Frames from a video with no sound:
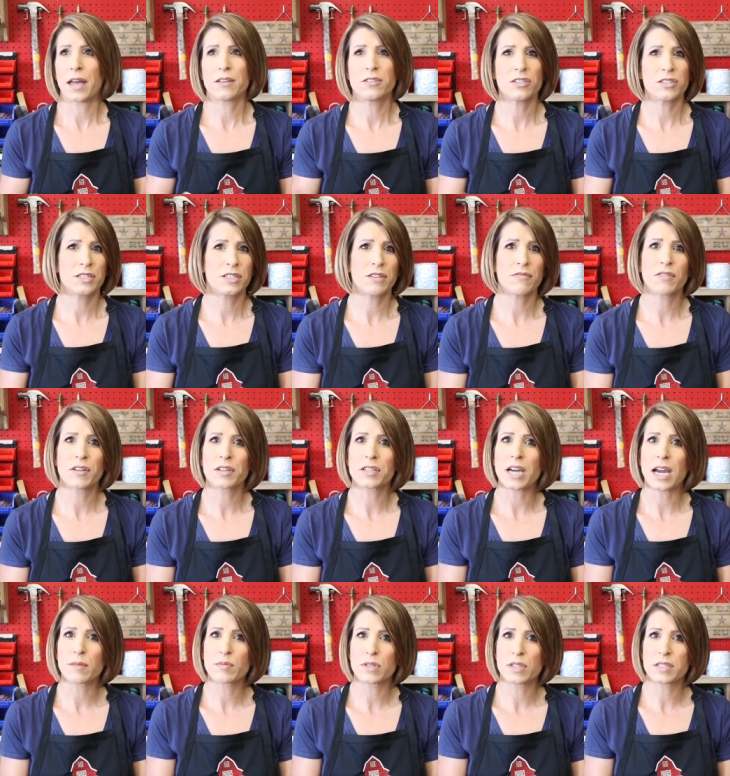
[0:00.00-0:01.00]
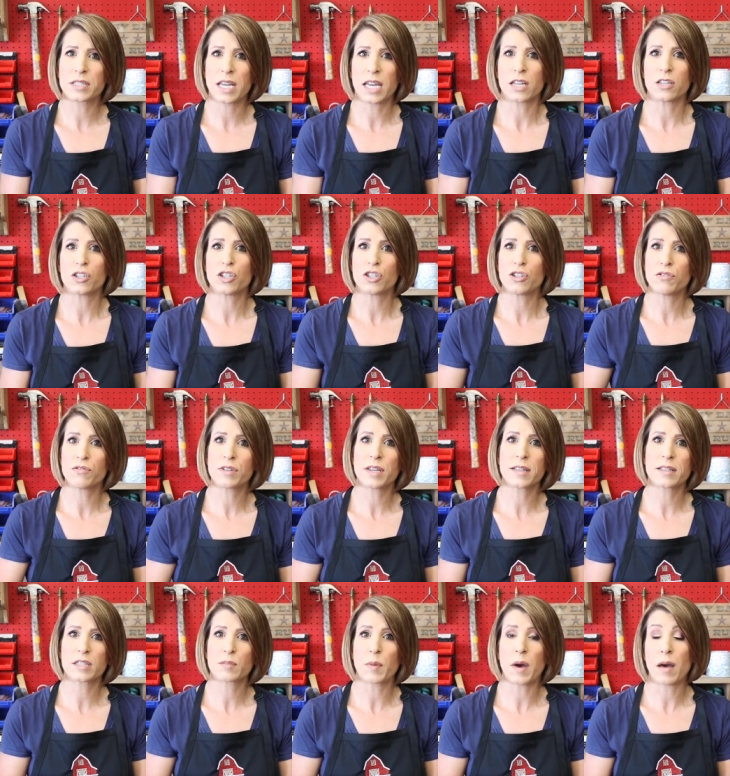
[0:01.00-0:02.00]
just different types of stains, you
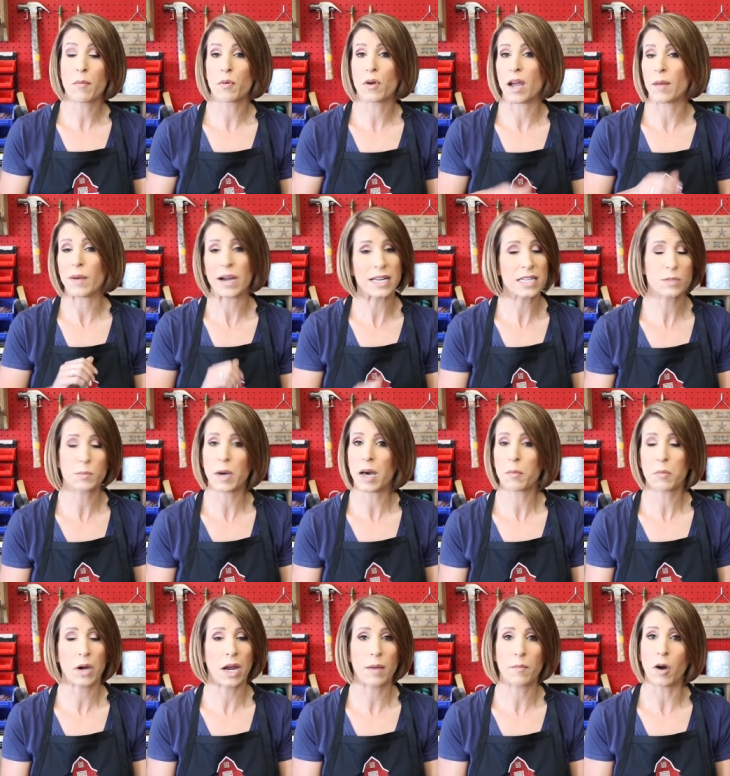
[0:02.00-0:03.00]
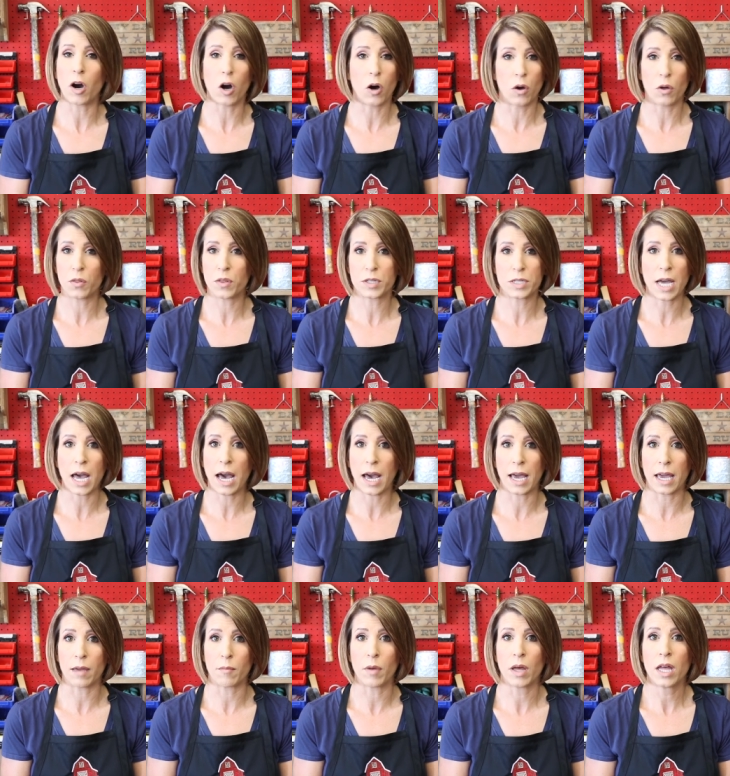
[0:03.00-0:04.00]
can spot prime. I spot prime all the
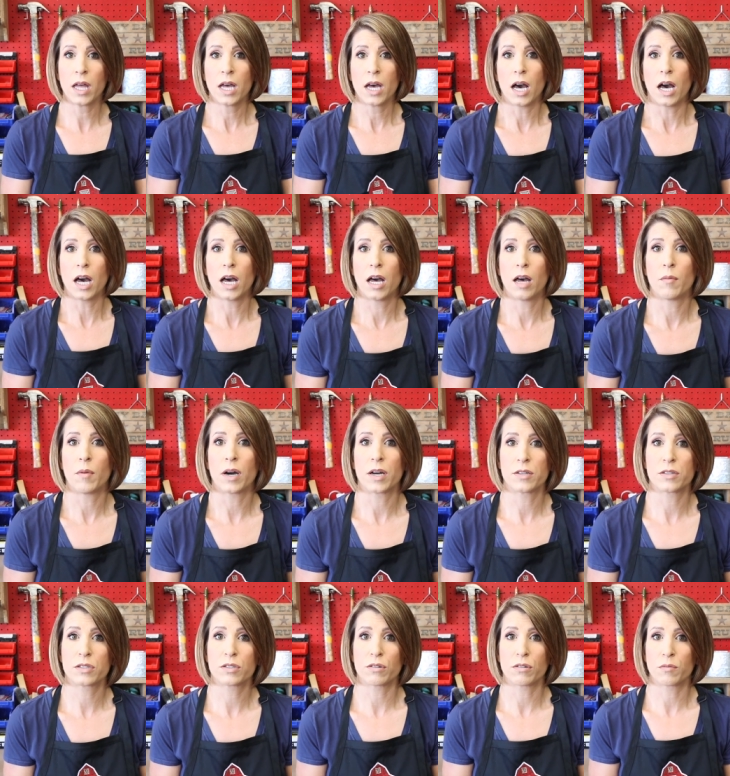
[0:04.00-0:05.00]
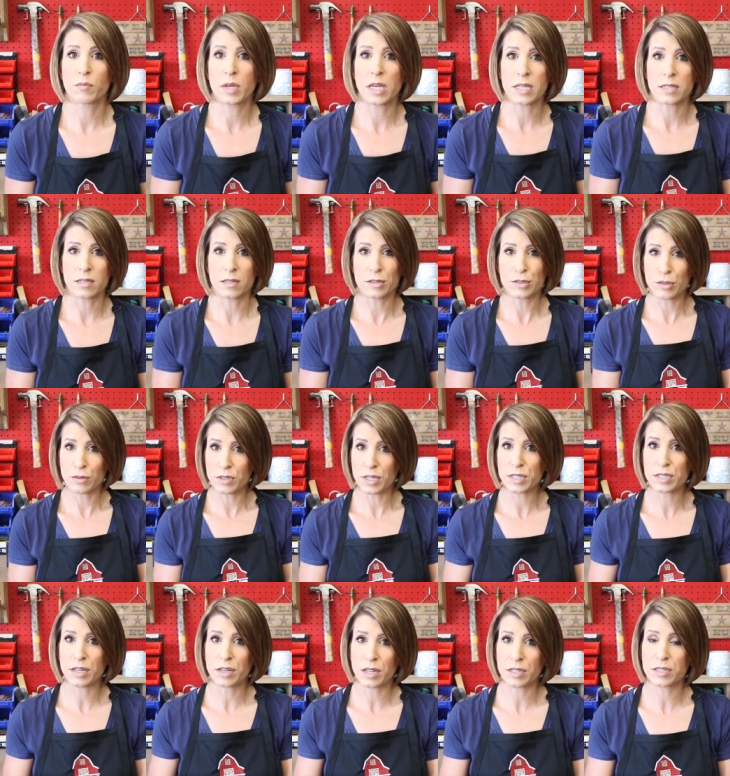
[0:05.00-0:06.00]
time on certain pieces. So it
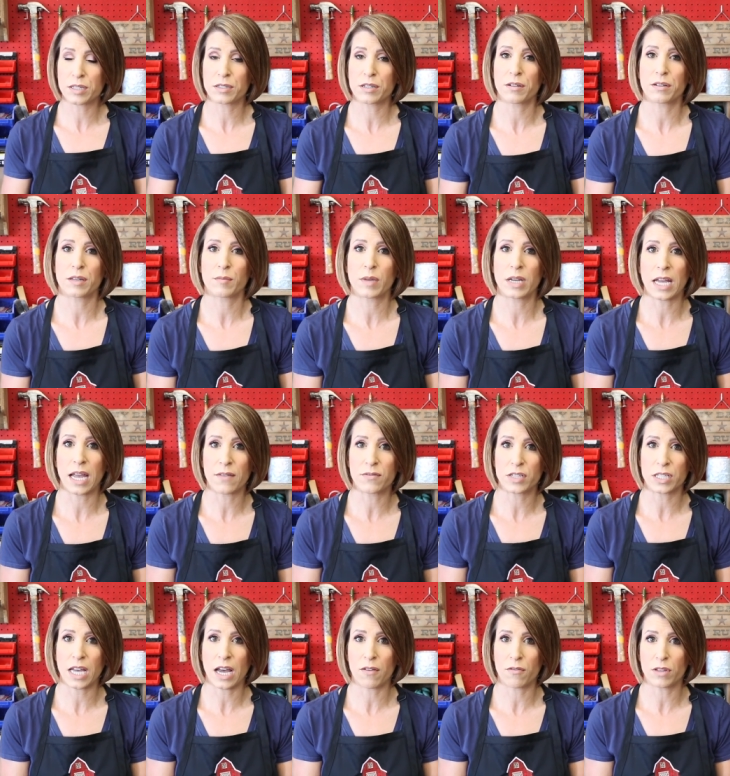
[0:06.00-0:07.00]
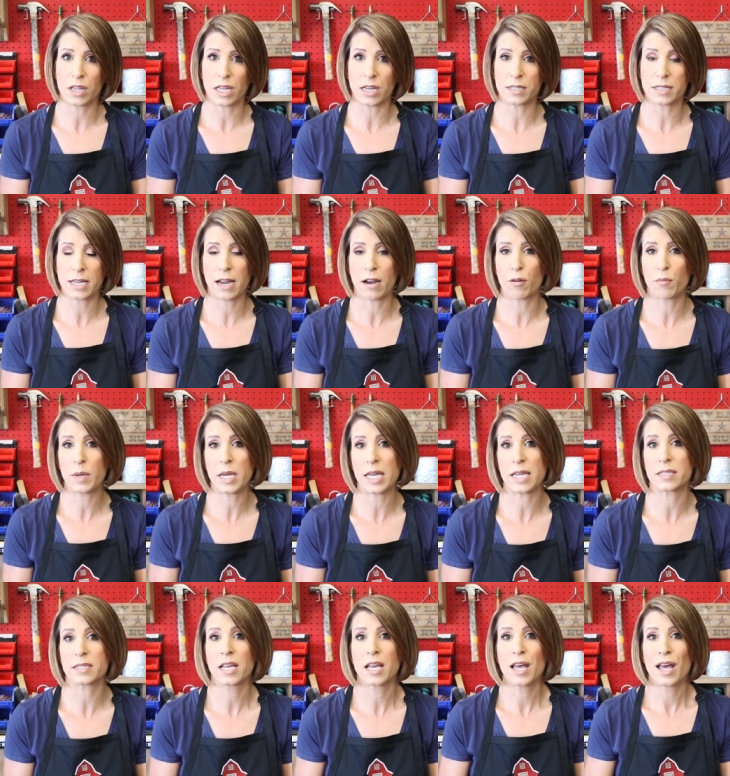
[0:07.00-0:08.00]
doesn't necessarily mean I have to cover the entire
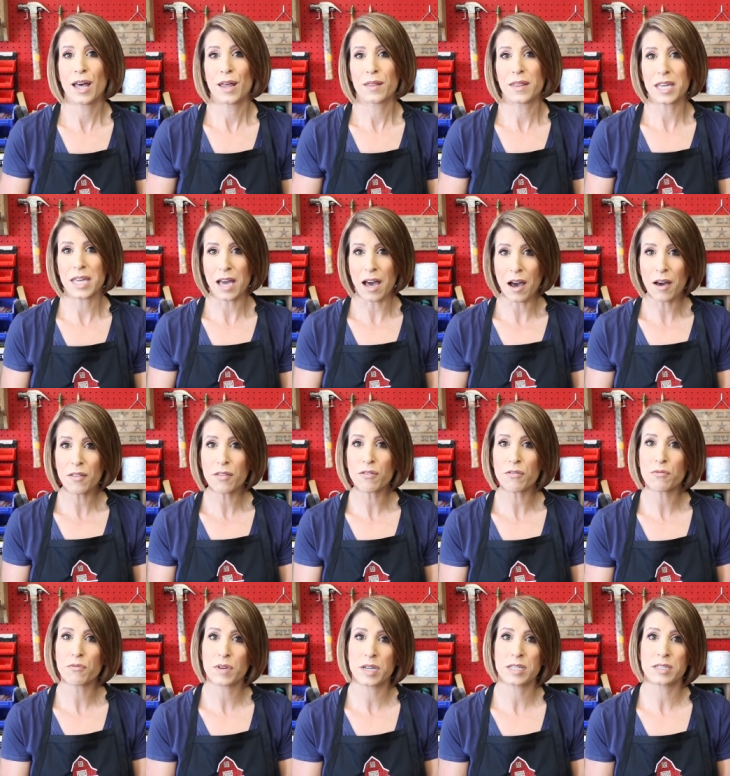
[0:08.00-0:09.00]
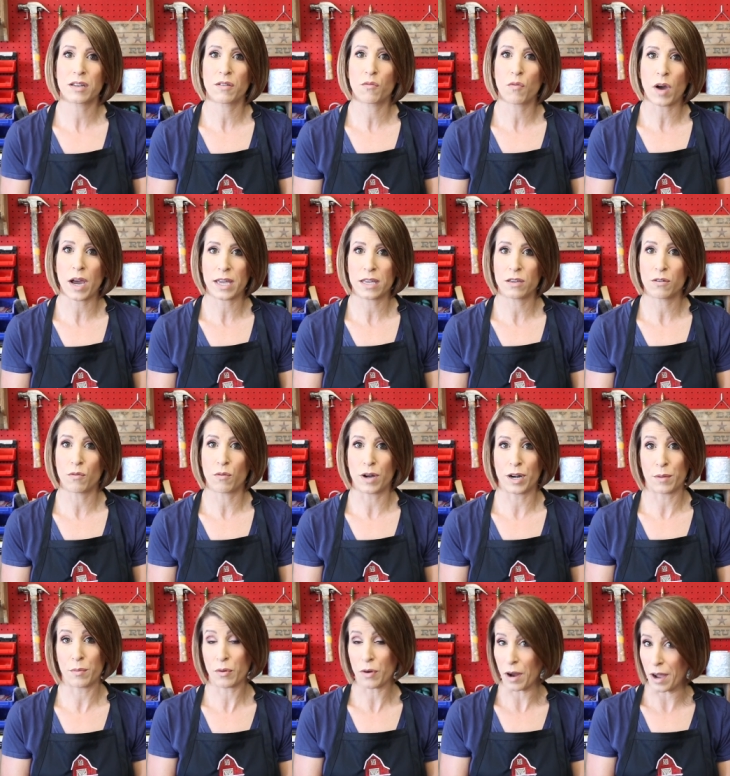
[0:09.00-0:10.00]
piece. The other reason why you
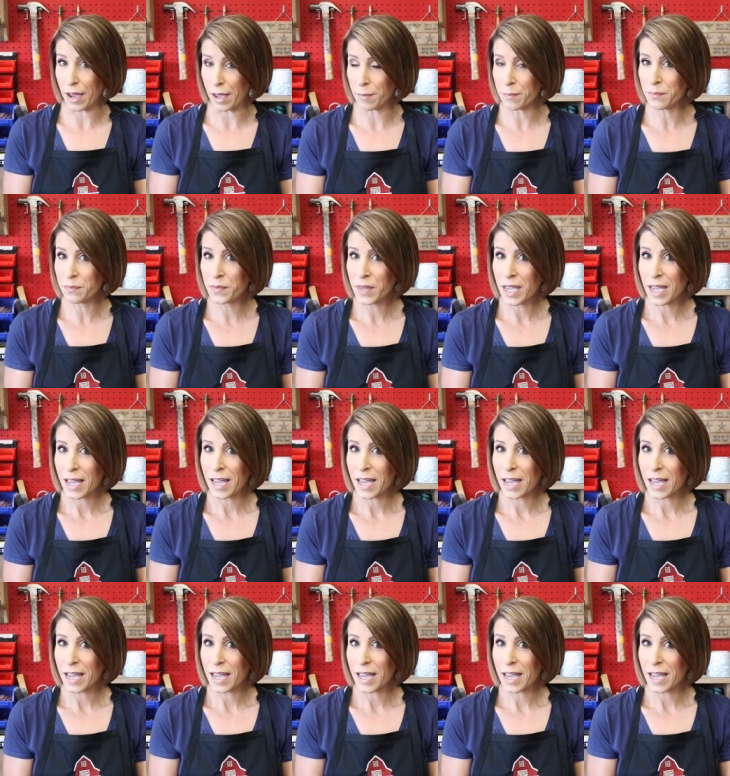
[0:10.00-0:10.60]
want to prime